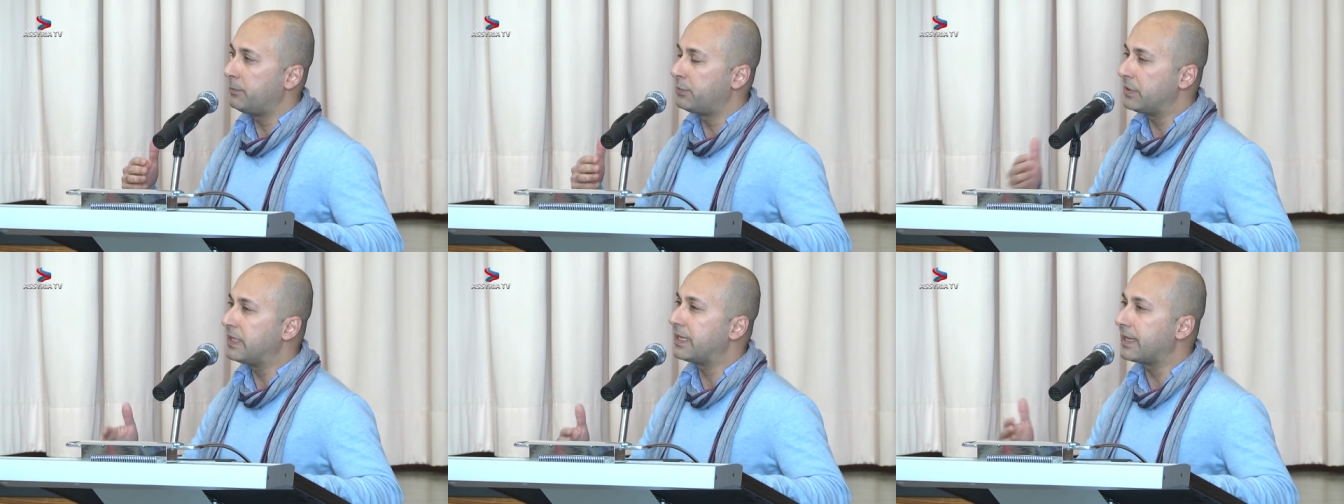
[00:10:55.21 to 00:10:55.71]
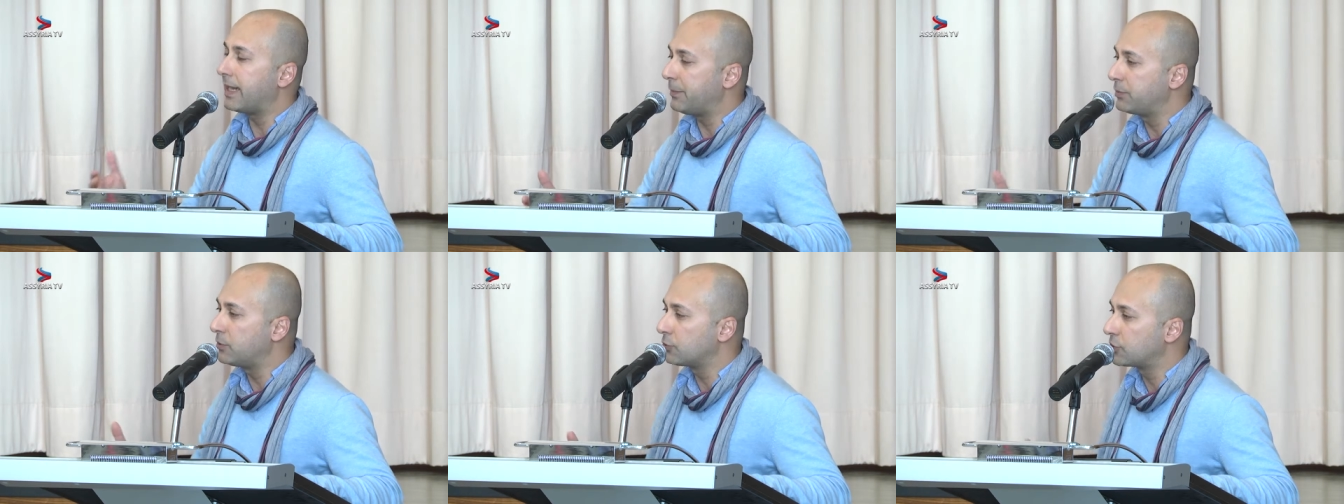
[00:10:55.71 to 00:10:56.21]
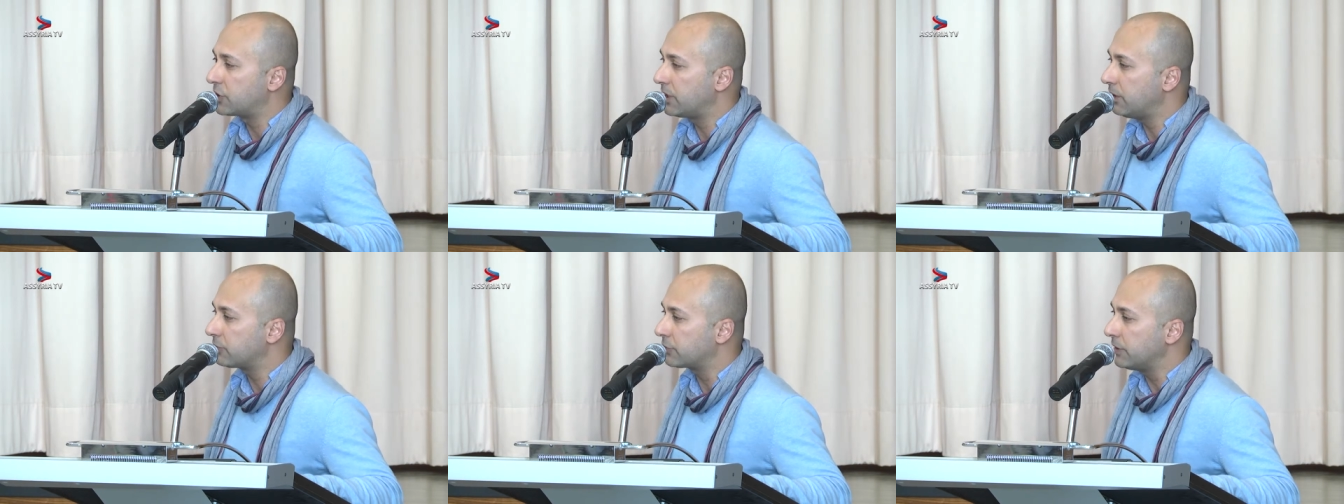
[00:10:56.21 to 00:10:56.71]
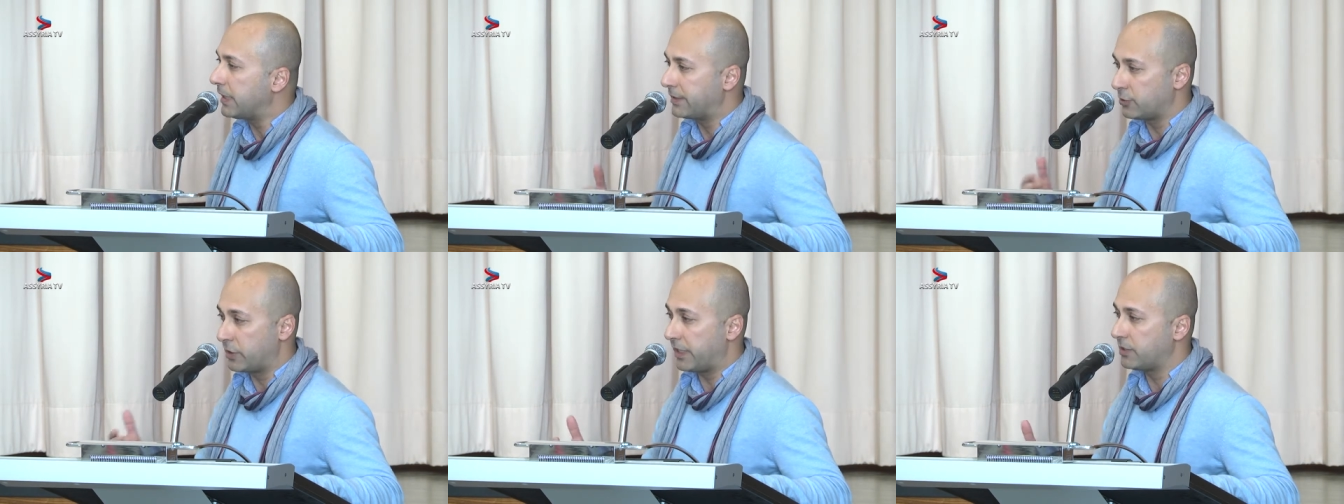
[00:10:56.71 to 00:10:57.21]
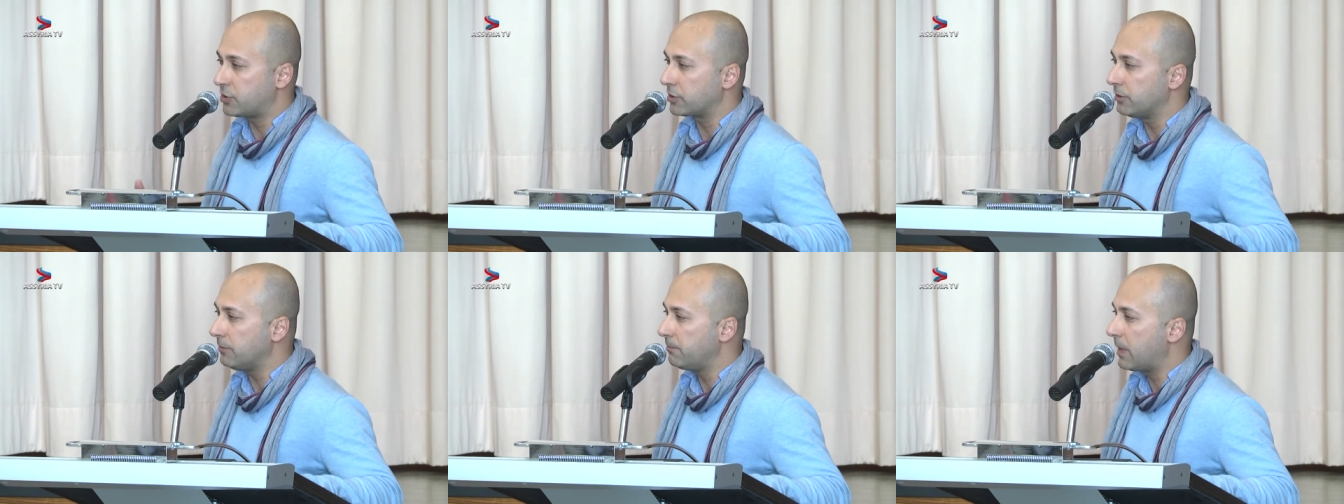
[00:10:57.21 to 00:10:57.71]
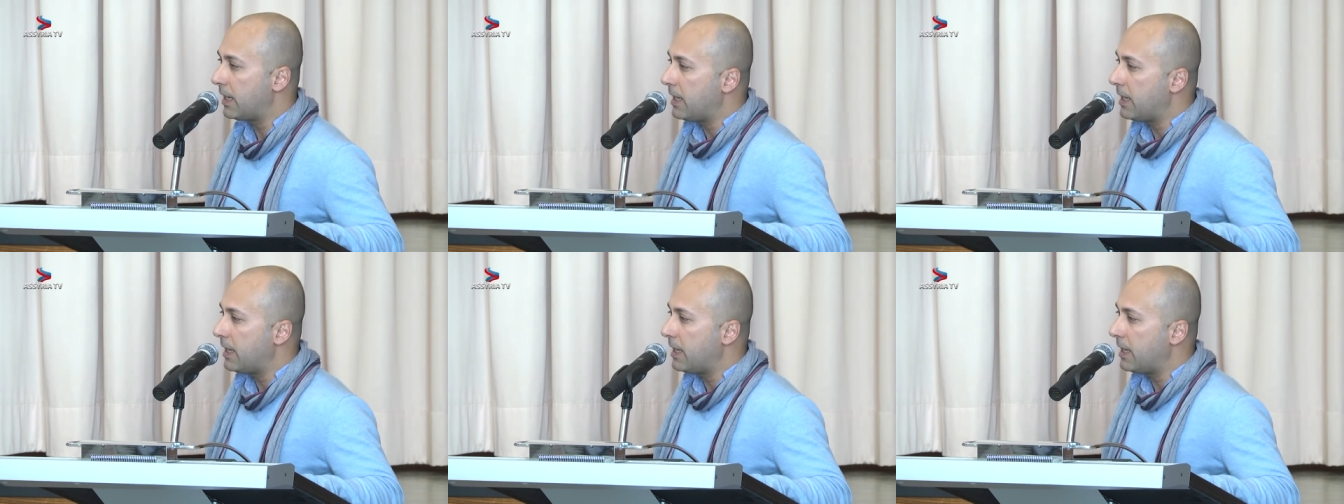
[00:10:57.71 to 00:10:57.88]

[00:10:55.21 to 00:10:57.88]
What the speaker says: bringing up your children, education.